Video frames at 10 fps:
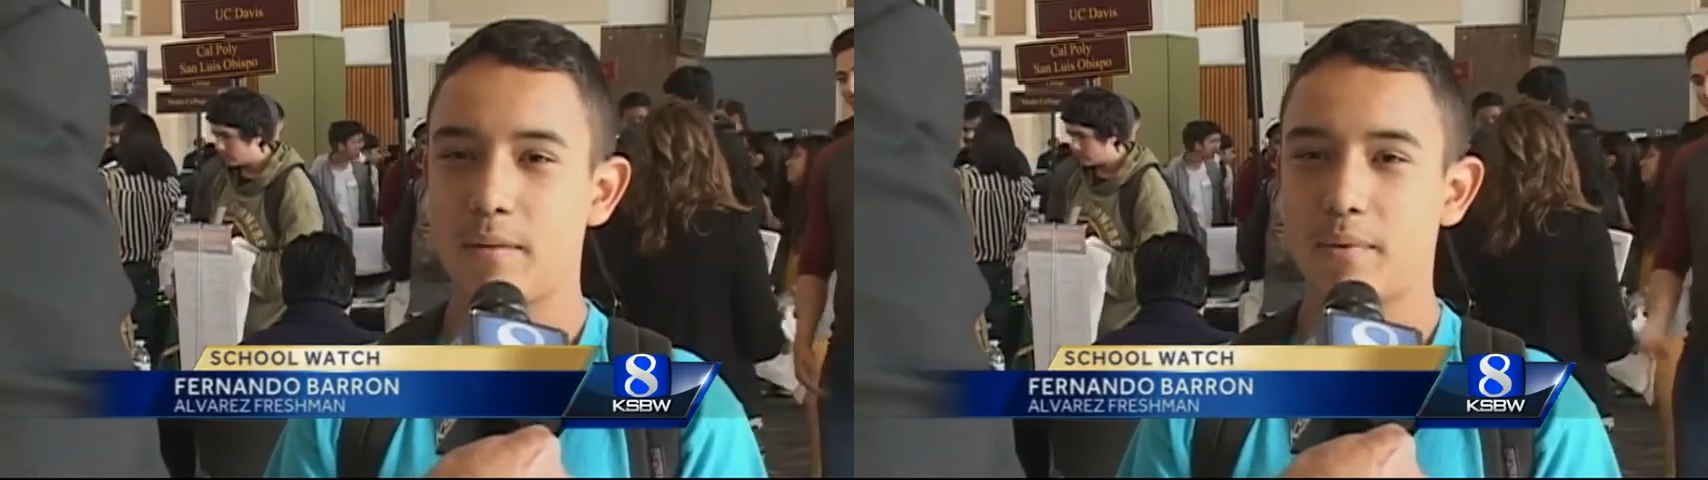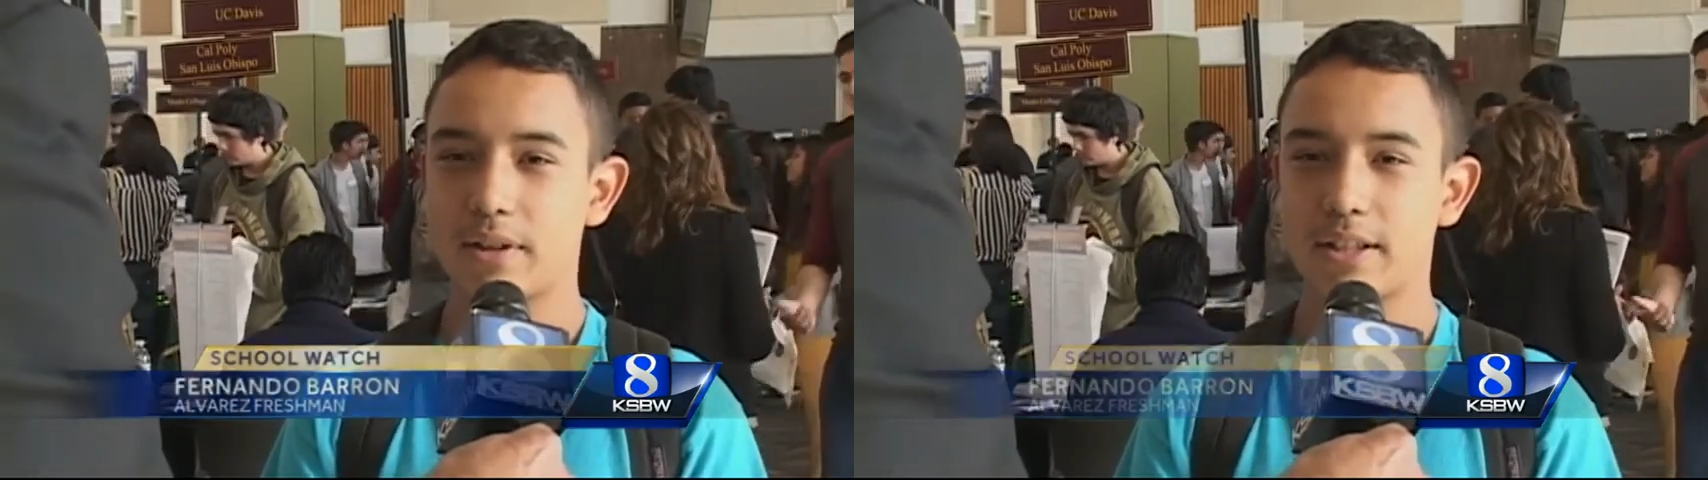
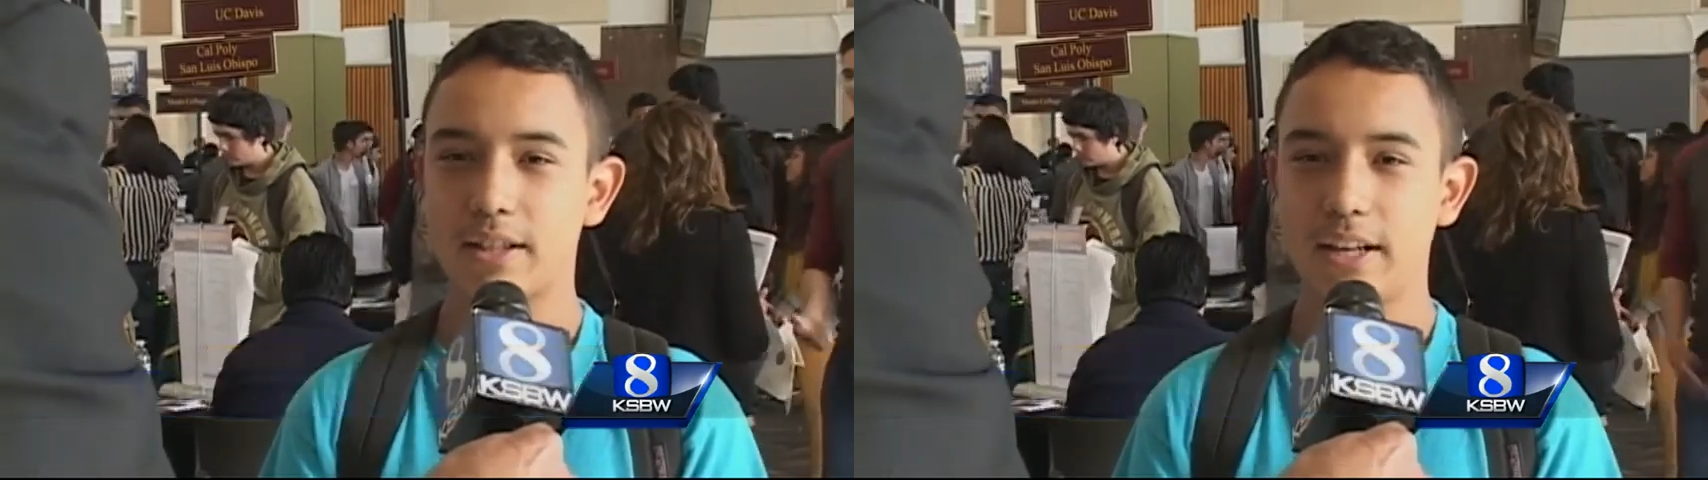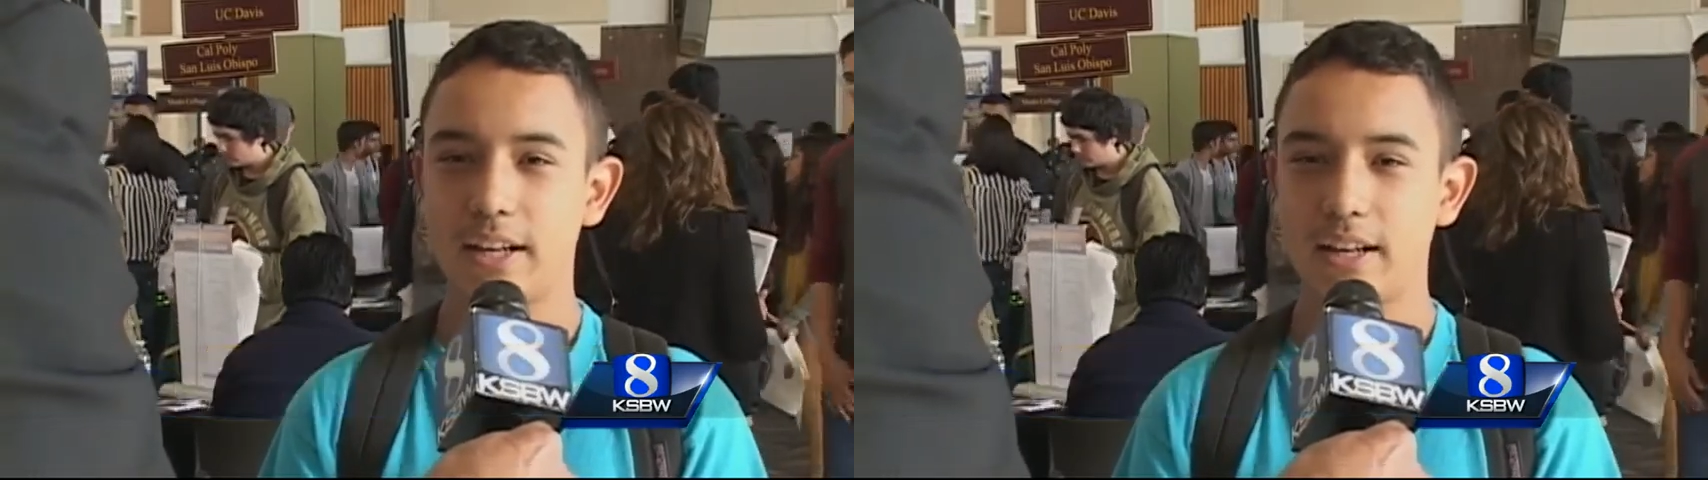
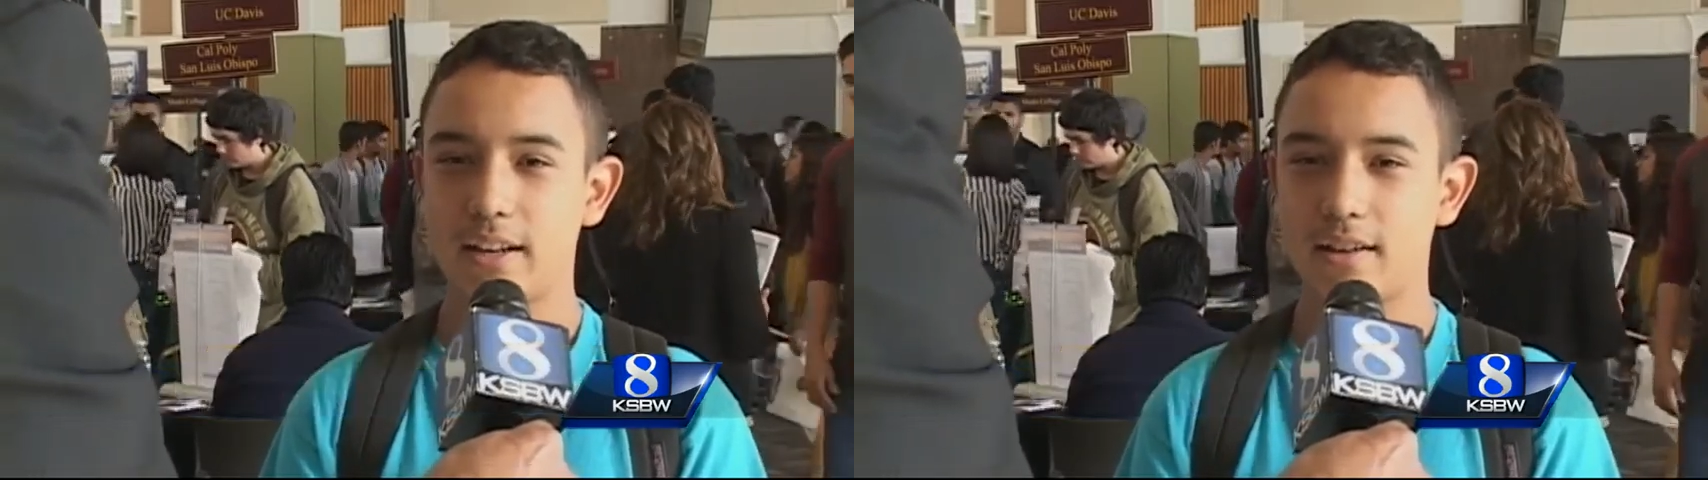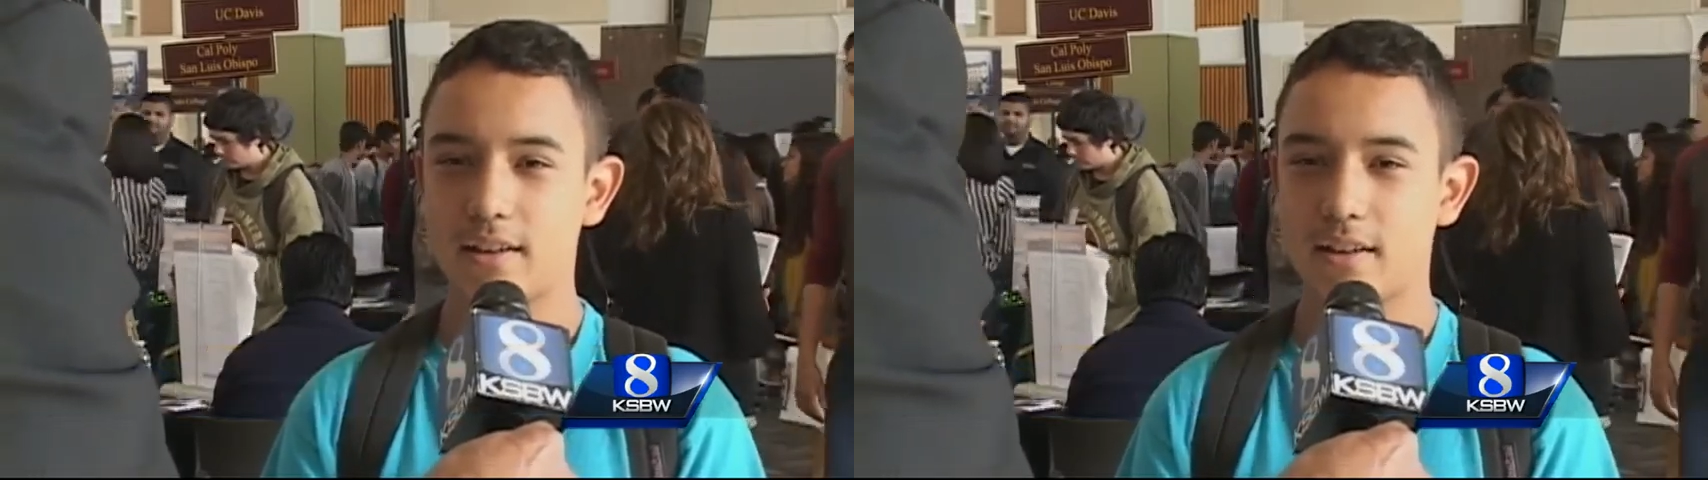
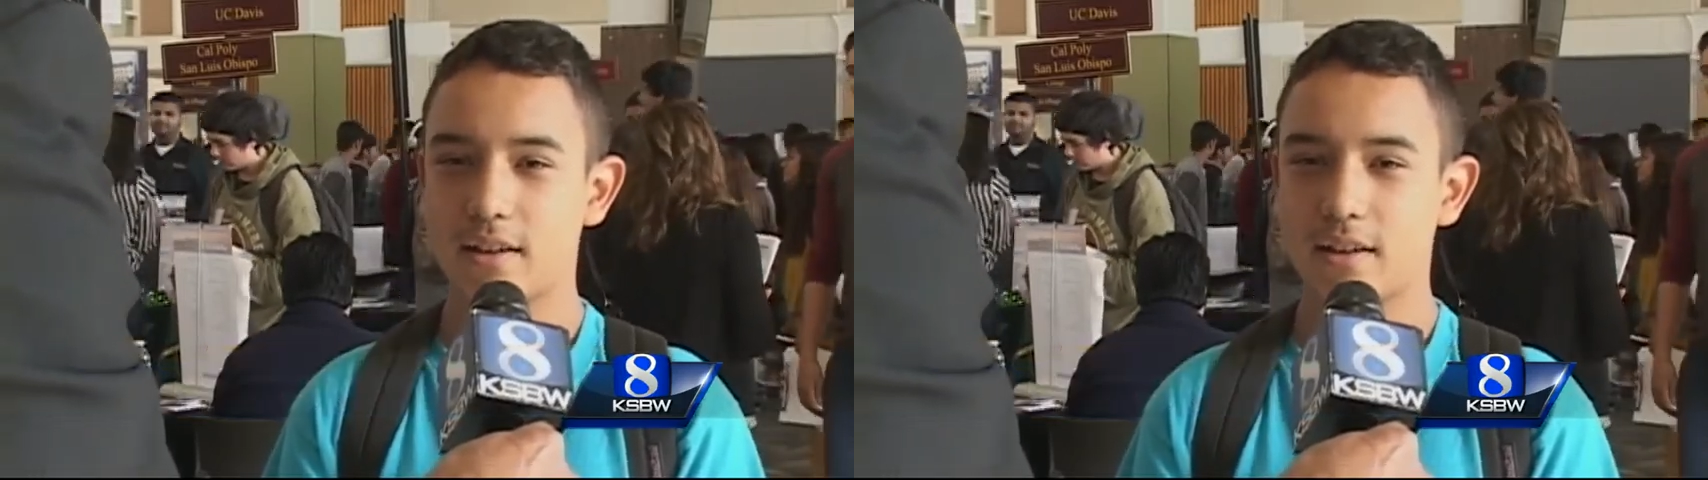opportunities